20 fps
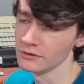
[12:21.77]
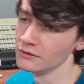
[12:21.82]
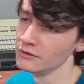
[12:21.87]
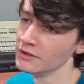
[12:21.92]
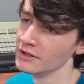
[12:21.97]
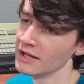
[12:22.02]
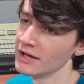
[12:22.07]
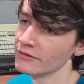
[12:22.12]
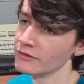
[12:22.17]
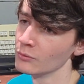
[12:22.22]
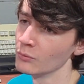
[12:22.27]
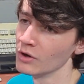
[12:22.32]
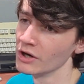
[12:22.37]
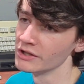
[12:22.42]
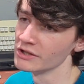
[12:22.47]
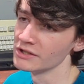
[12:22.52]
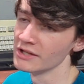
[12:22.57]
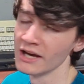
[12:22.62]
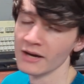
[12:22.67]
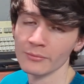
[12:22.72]
You didn't have to
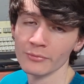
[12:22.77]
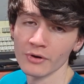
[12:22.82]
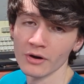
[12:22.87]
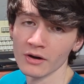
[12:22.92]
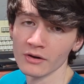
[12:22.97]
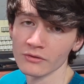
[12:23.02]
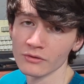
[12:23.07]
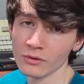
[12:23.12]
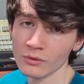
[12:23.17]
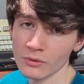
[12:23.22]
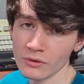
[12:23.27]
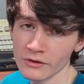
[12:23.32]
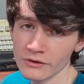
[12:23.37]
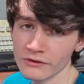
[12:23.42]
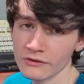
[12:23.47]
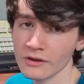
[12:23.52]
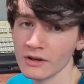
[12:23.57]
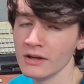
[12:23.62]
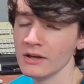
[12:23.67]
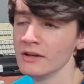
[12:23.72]
watch that part of
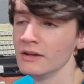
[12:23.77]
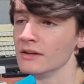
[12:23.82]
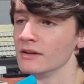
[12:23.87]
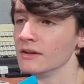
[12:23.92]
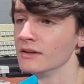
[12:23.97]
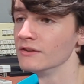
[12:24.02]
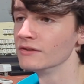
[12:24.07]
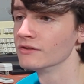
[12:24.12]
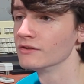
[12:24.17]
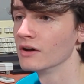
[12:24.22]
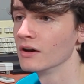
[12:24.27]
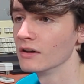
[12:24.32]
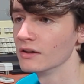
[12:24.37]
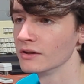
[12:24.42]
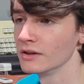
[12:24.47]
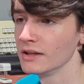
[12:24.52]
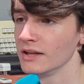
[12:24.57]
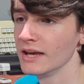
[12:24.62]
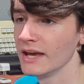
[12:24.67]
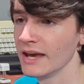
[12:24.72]
course.
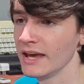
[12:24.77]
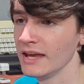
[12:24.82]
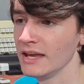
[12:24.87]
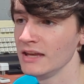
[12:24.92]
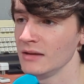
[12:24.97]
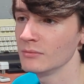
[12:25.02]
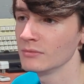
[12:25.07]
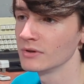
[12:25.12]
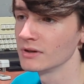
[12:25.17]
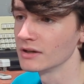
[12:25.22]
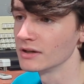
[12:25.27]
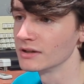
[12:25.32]
Installing game,